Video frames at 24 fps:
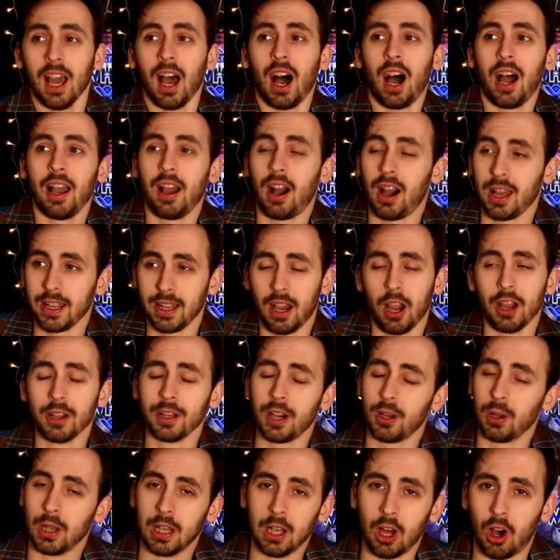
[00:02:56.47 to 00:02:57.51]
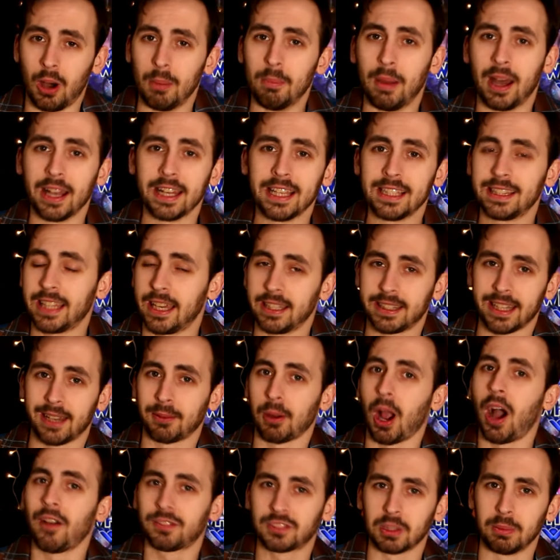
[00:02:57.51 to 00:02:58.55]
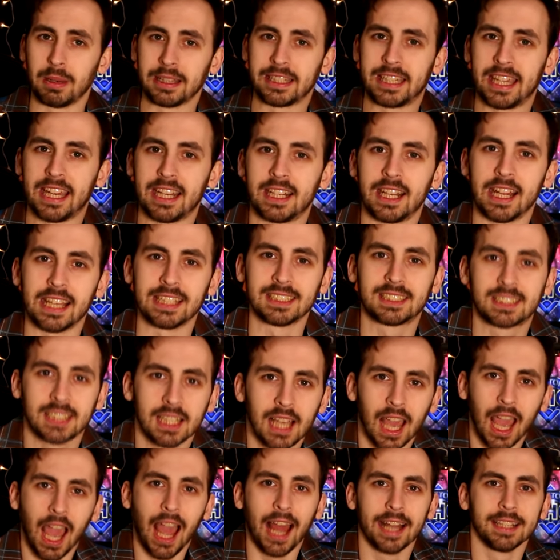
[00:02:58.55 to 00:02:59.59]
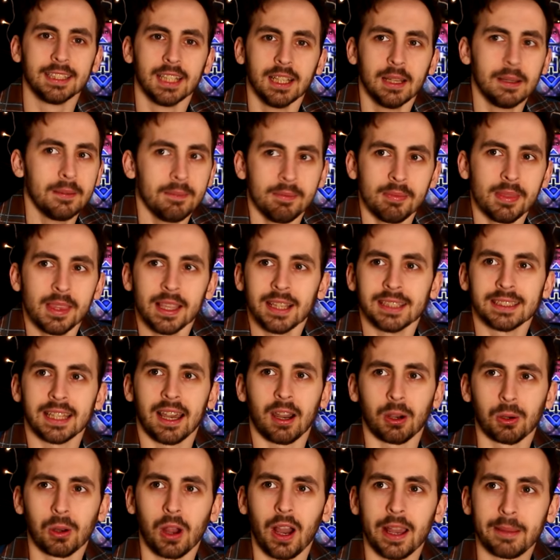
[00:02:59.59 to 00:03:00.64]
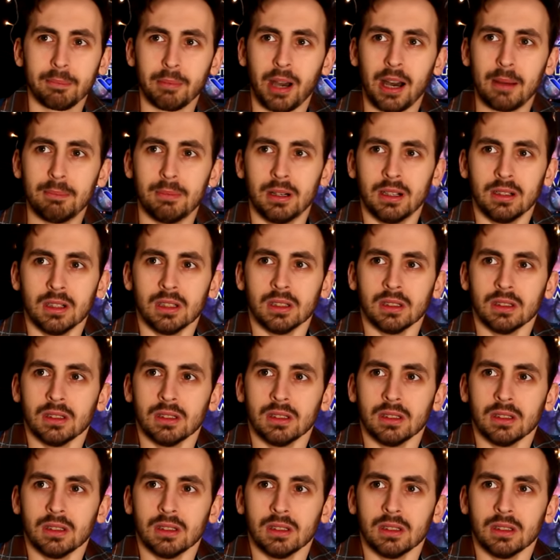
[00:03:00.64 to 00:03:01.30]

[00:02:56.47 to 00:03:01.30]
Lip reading: I owe a lot of money. They're after my kidneys. And is that alright, Mum?